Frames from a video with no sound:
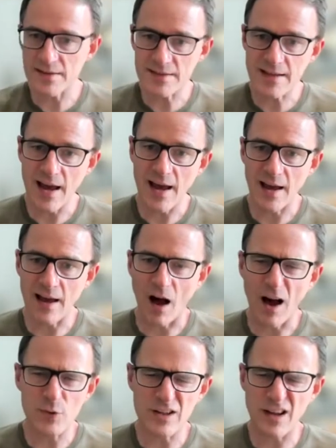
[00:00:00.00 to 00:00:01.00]
day
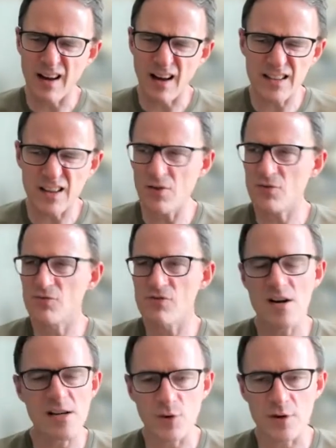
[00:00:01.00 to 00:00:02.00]
I was like, I don't
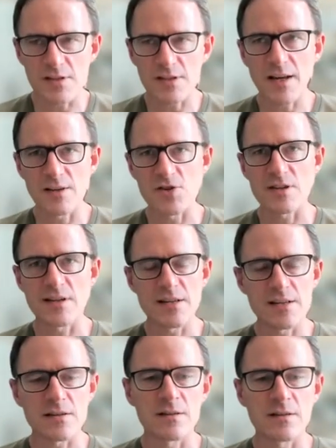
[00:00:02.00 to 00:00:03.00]
really want to sit and just
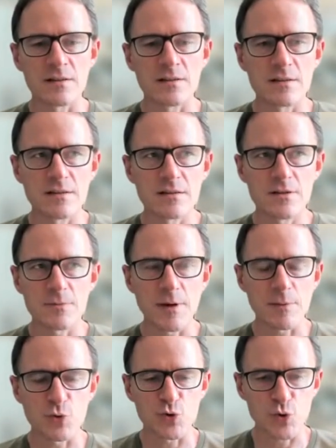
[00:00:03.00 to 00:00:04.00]
listen to
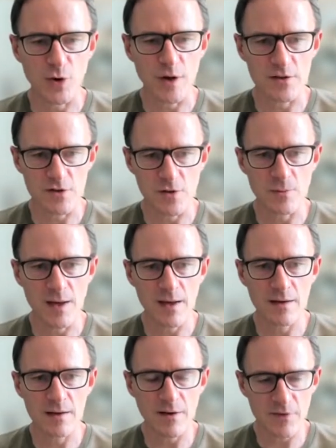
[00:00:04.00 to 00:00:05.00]
people talking to
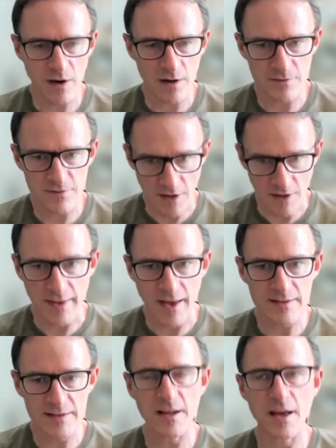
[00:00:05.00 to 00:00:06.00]
me. I've kind of done
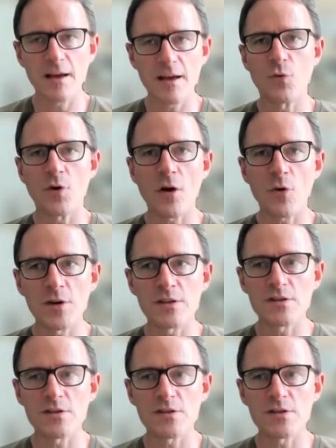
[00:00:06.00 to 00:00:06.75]
that today. What I wanted to